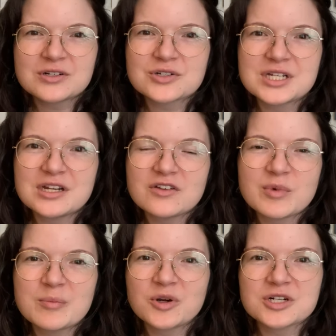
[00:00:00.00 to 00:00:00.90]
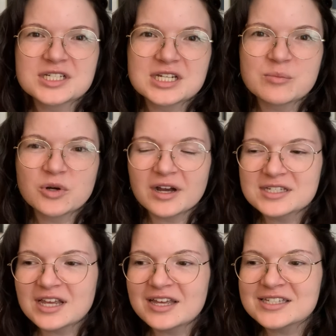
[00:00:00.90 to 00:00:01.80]
understanding of my purchasing
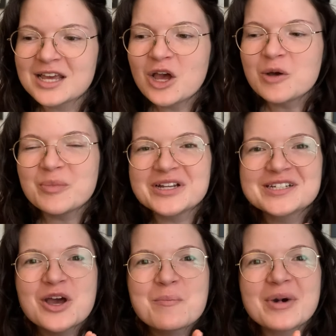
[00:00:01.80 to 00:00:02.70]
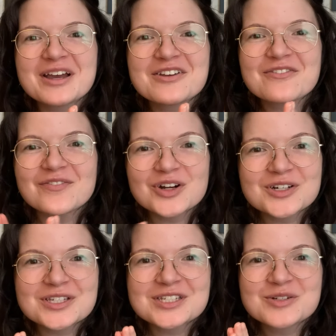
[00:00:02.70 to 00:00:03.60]
process. But my
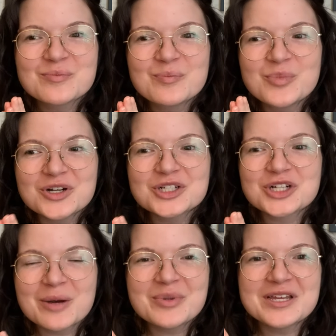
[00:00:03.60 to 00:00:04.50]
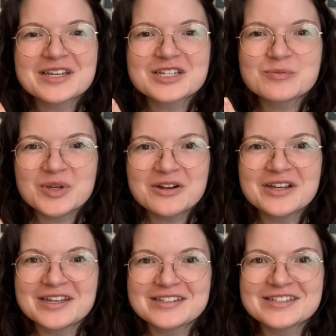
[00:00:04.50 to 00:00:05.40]
first book shopping
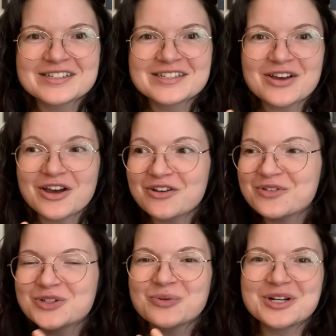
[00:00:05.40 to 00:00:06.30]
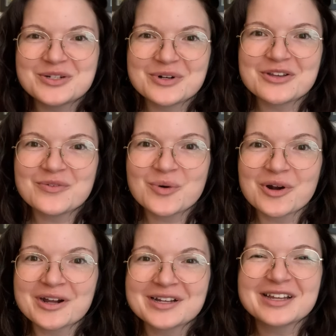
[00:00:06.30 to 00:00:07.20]
experience of
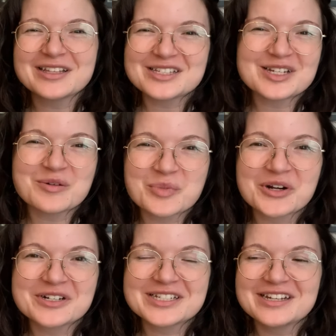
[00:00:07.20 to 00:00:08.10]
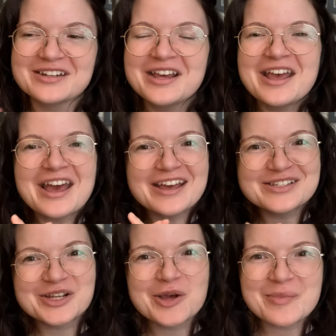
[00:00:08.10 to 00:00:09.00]
2024, at least in person,
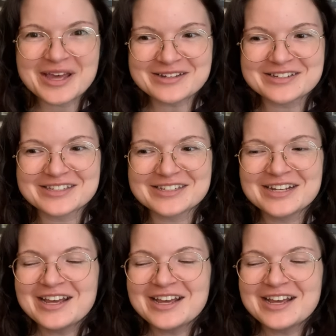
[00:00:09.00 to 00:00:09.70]
has commenced.